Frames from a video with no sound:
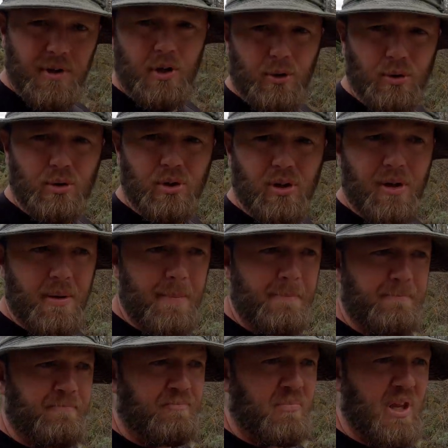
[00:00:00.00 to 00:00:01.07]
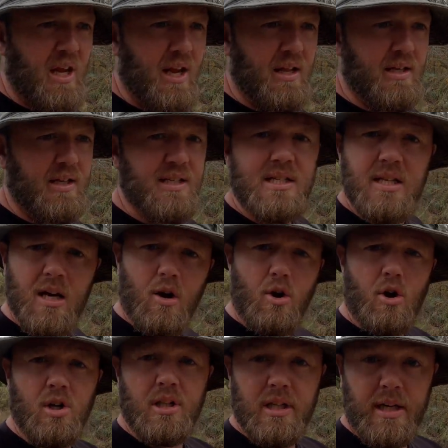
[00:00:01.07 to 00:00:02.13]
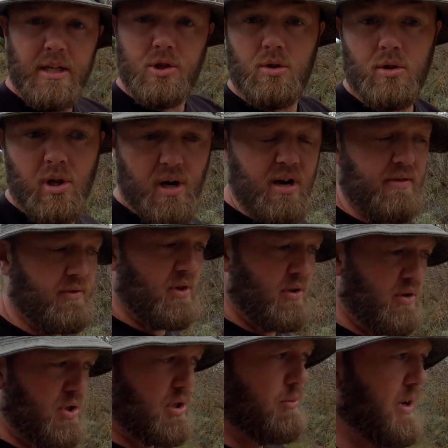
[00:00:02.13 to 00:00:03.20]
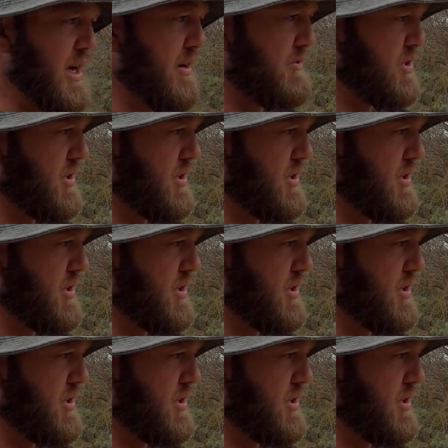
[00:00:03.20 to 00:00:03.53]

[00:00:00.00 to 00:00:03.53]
the route and then see how long it takes to drive the route, so we have